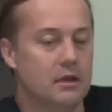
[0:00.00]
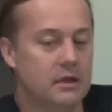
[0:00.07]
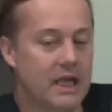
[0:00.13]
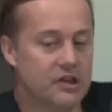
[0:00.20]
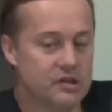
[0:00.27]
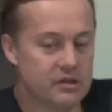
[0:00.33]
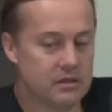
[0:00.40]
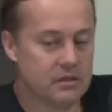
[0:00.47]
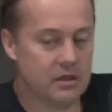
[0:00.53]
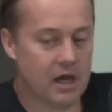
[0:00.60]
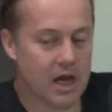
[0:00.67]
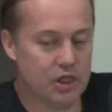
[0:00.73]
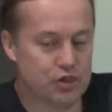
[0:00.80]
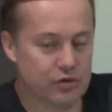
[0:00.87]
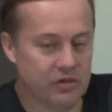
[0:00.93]
Let's
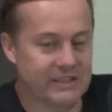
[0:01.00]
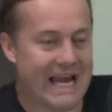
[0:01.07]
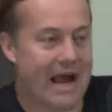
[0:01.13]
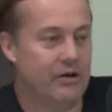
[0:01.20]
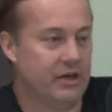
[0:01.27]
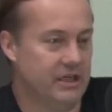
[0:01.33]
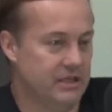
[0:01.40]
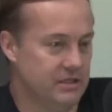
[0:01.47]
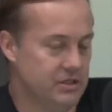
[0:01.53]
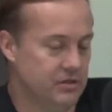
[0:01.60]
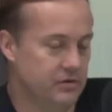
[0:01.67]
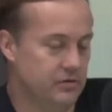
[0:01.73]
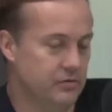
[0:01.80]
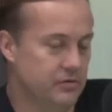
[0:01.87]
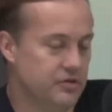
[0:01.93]
uh, drill down
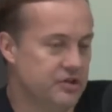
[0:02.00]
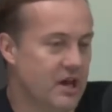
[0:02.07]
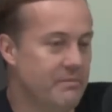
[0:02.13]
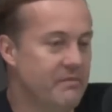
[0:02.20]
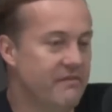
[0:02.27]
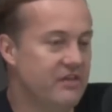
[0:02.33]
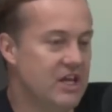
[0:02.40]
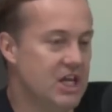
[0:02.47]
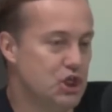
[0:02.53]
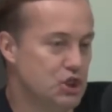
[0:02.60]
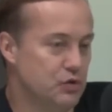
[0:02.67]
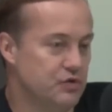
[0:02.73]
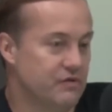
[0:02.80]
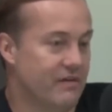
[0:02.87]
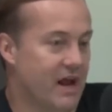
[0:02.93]
into some of the
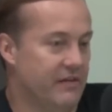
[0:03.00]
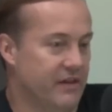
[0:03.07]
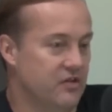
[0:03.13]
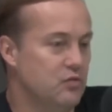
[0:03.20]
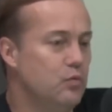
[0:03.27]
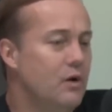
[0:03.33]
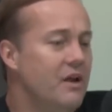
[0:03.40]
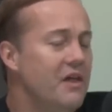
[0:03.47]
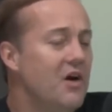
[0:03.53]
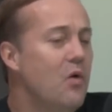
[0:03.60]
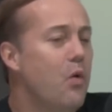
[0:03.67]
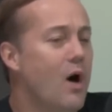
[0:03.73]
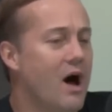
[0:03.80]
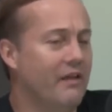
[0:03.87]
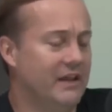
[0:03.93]
issues around this. What are the
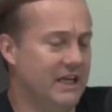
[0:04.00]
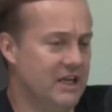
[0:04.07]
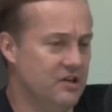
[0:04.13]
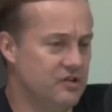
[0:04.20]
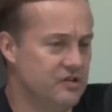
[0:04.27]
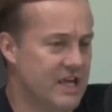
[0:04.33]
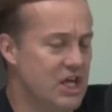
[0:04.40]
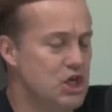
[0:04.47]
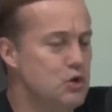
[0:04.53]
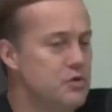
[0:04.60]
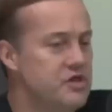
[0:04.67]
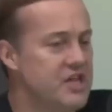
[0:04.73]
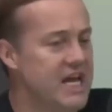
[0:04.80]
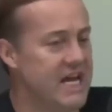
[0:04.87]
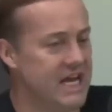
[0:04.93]
qualities that you
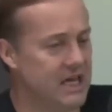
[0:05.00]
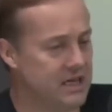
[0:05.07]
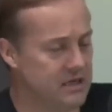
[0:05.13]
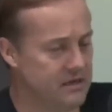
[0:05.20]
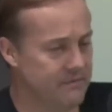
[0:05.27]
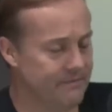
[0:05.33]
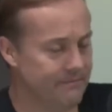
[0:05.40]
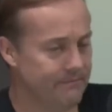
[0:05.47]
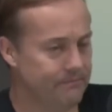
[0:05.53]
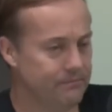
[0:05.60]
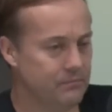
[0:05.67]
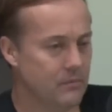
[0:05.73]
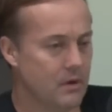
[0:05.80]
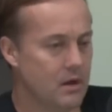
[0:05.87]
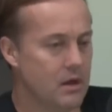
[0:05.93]
think
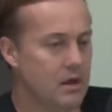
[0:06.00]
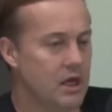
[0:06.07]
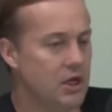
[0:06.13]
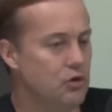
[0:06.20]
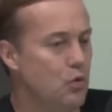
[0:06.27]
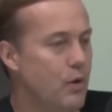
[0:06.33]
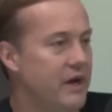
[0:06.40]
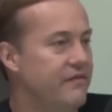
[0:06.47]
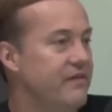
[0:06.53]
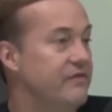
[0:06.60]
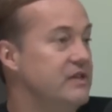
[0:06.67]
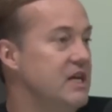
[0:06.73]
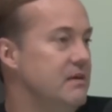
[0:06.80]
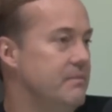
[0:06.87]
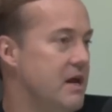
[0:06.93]
in
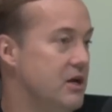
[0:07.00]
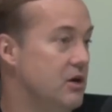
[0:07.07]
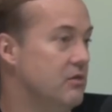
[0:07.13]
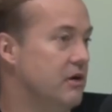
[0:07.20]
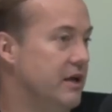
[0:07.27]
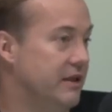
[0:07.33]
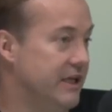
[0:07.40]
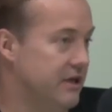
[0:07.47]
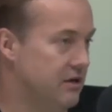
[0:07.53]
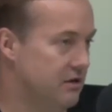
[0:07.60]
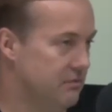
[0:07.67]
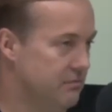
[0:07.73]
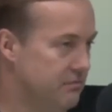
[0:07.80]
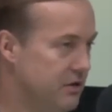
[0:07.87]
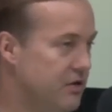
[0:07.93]
2015 make a great
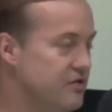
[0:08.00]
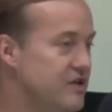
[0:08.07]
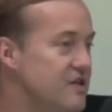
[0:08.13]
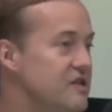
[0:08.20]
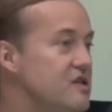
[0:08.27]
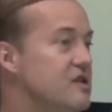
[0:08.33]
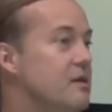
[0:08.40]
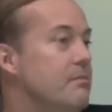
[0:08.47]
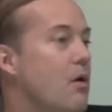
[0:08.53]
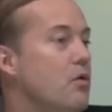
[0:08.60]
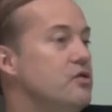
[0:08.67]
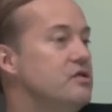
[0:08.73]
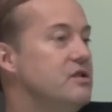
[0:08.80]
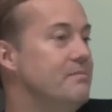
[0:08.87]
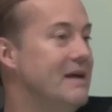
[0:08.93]
leader? Because this is the
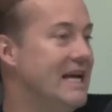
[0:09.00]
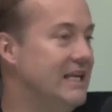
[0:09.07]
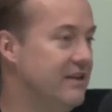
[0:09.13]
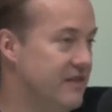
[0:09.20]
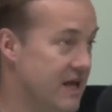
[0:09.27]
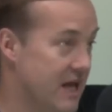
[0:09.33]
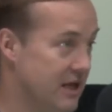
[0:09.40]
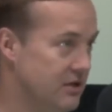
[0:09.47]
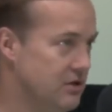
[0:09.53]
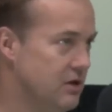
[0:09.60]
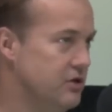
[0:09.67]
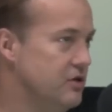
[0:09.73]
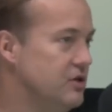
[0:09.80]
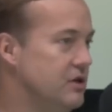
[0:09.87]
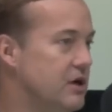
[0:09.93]
most debated thing. You,
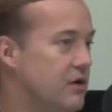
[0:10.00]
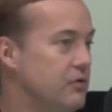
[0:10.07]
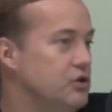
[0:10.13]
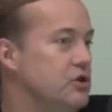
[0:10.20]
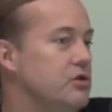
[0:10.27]
you know, yes. do